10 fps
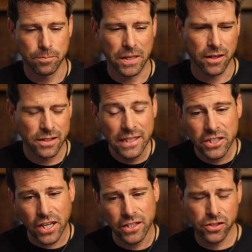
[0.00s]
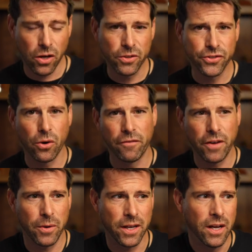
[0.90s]
because lead change is also a
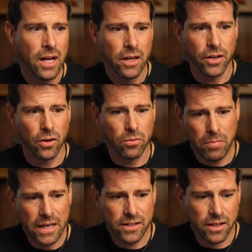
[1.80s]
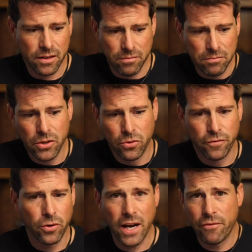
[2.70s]
very, you know, basic maneuver.